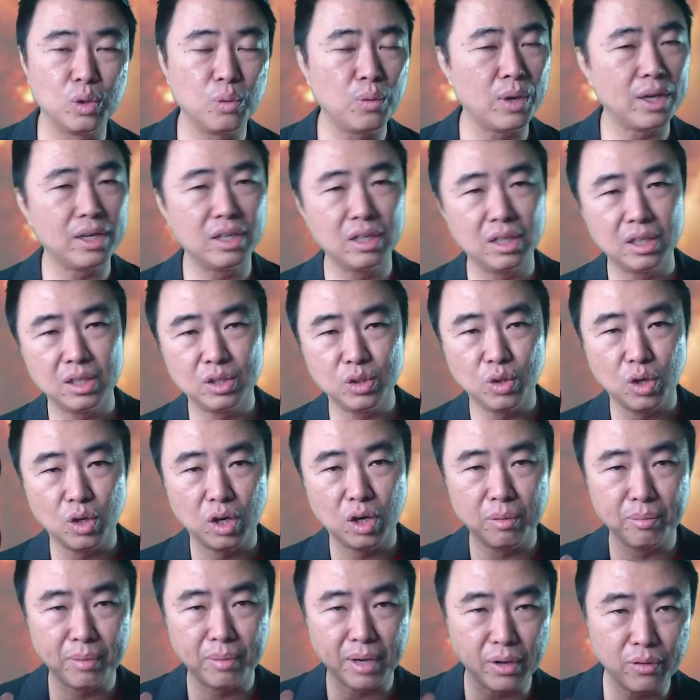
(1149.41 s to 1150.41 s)
Whether you
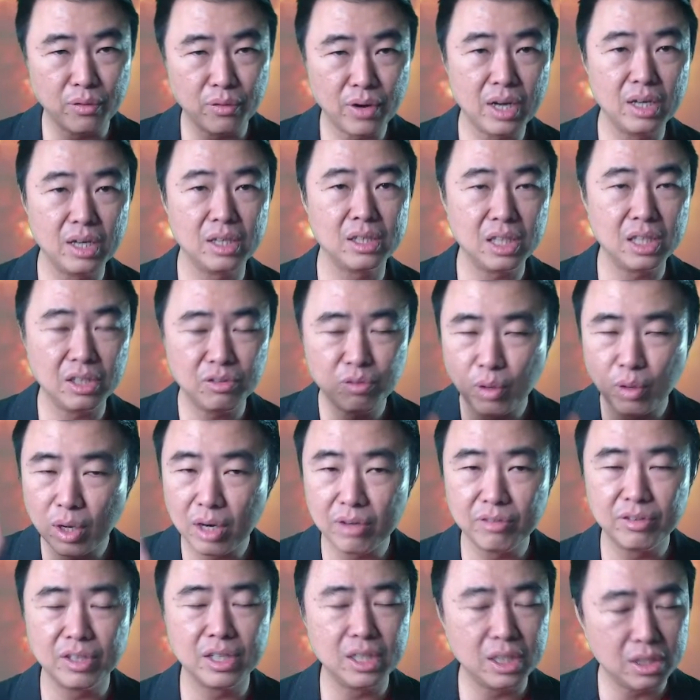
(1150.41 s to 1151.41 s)
are my relative,
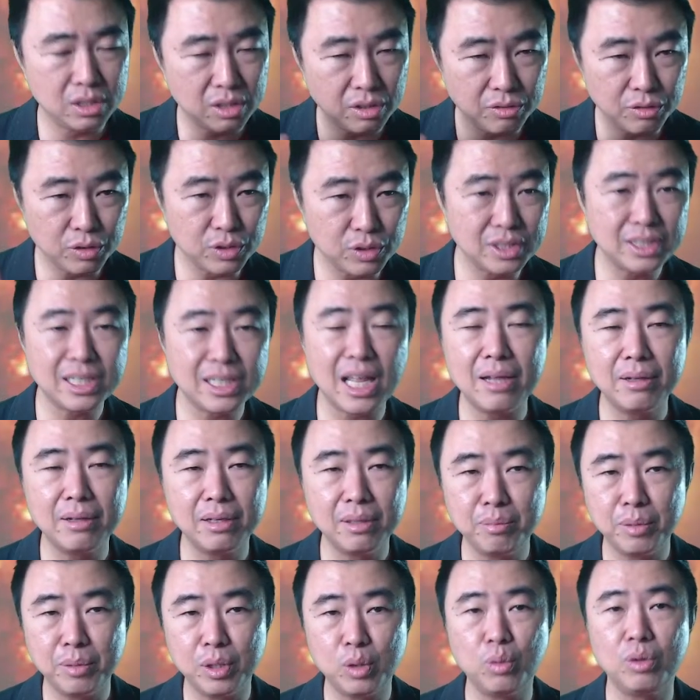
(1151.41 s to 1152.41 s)
whatever this, if you stand
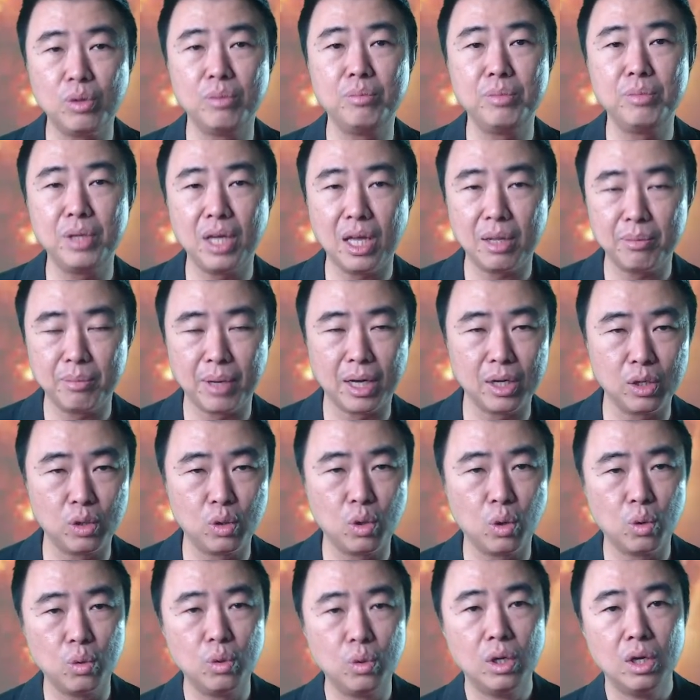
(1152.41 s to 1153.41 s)
in between me and my
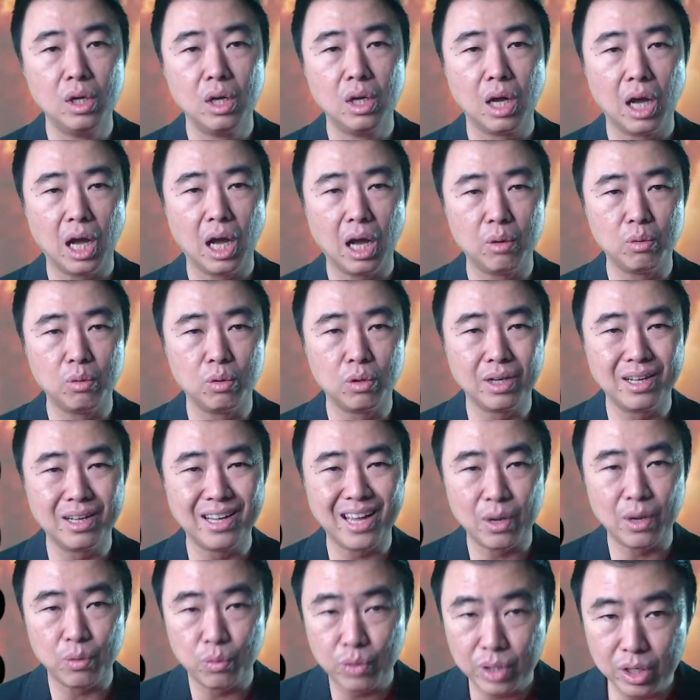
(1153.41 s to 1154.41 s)
goal, I will
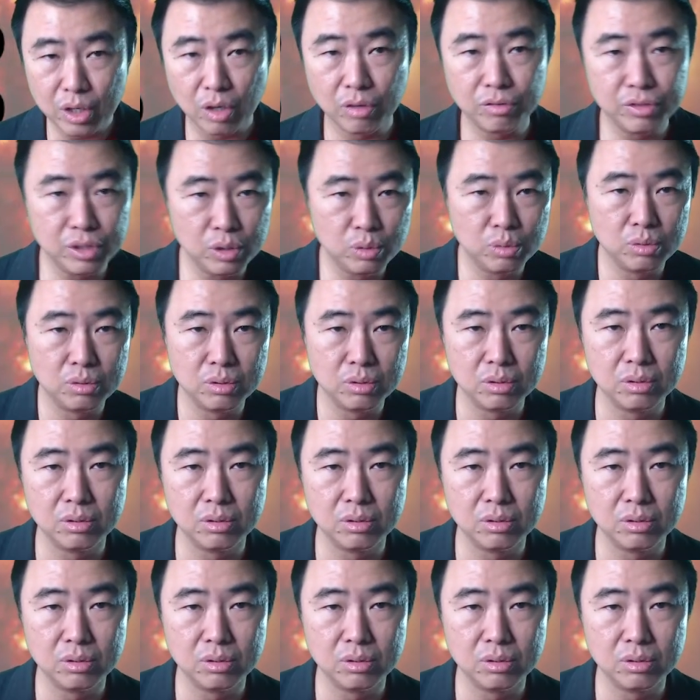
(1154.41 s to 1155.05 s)
get rid of you.